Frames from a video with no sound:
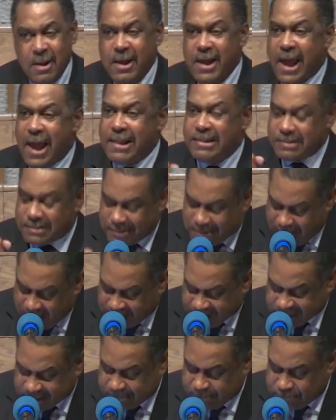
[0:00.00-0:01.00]
in
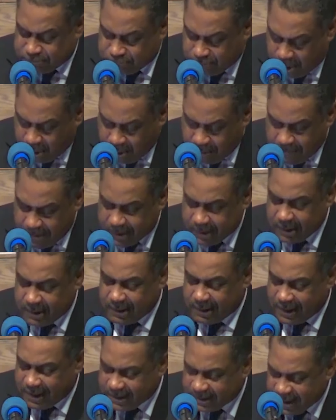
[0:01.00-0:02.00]
this moment
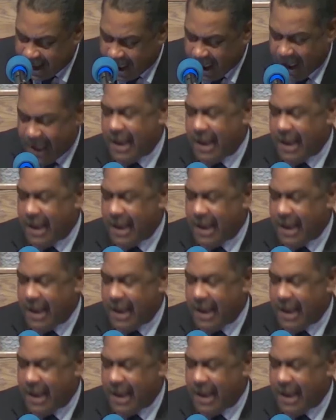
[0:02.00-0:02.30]
in time?